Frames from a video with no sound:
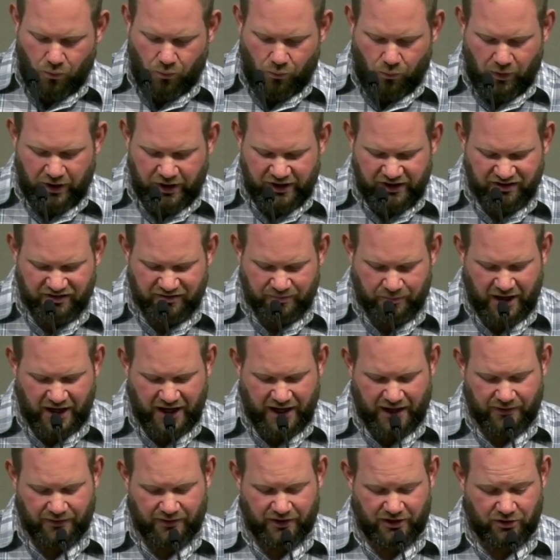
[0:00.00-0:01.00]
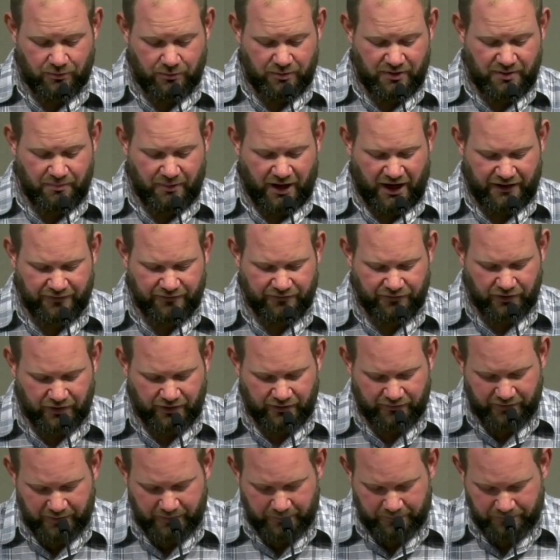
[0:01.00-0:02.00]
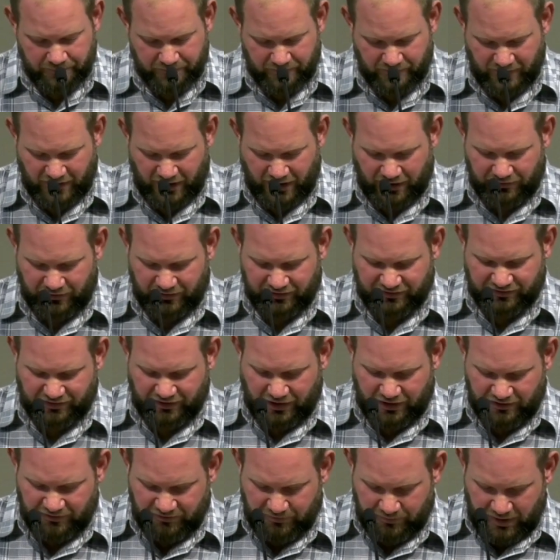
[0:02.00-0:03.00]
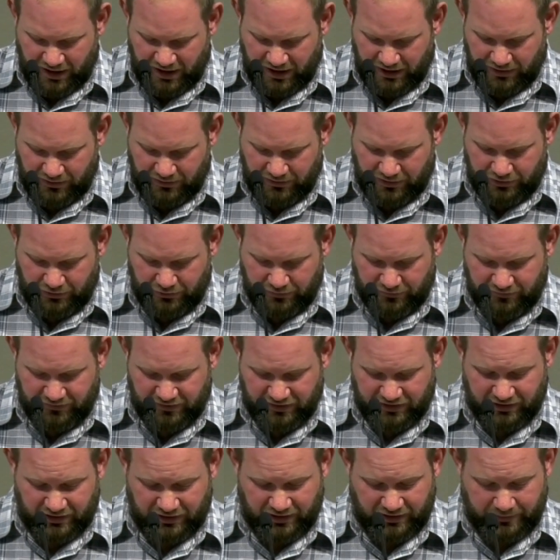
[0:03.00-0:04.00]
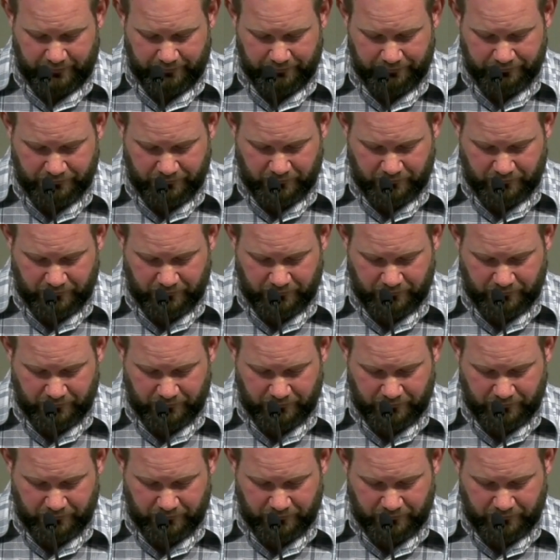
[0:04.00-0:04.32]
what is man that you be mindful of him, and the Son of Man that you visit him?